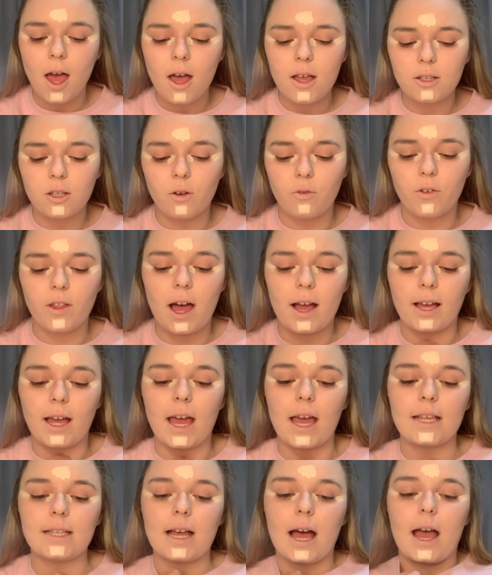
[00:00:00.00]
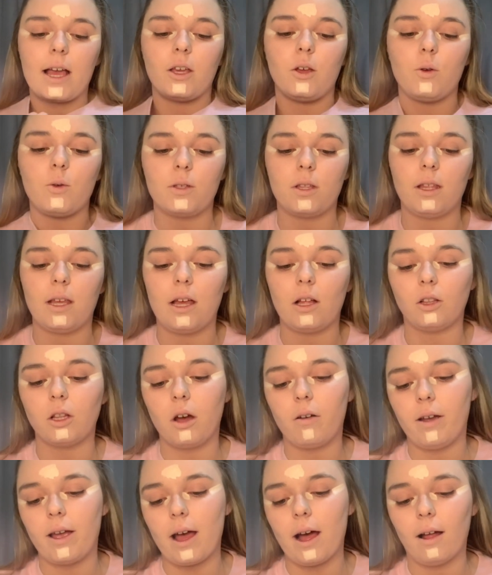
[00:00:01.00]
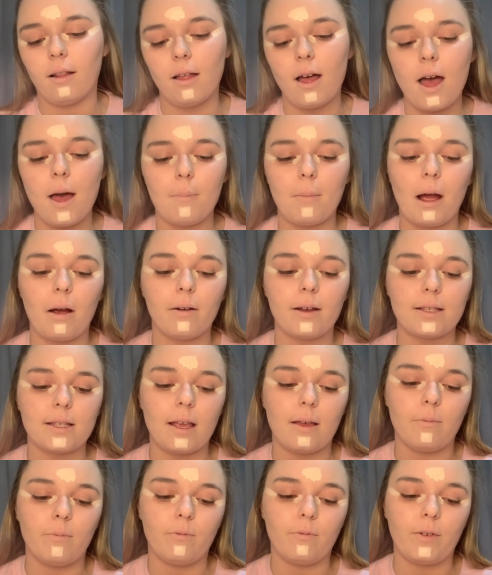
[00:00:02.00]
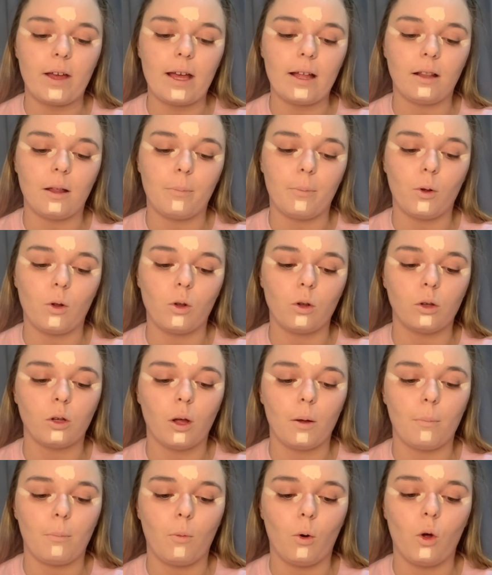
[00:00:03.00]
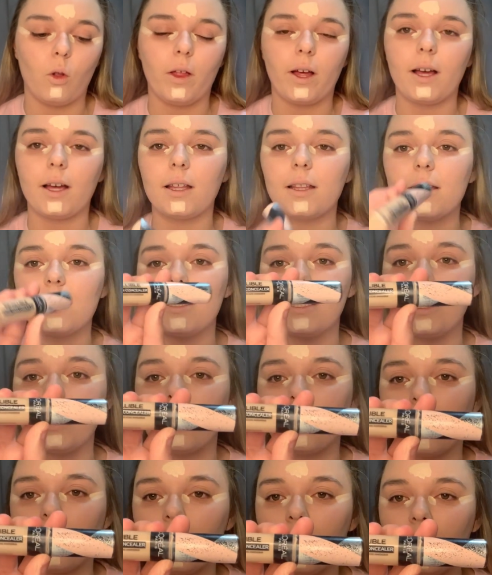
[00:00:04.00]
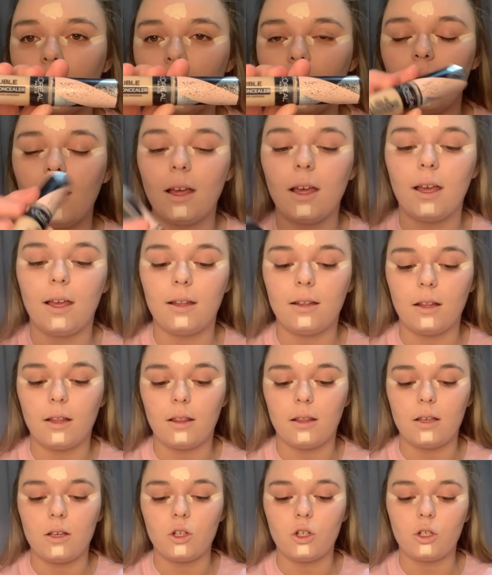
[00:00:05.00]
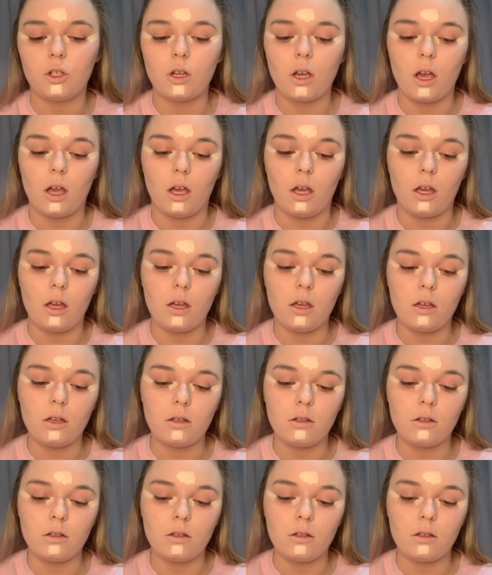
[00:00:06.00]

So for that case, I use the L'Oreal Paris Infallible More Than Concealer in the shade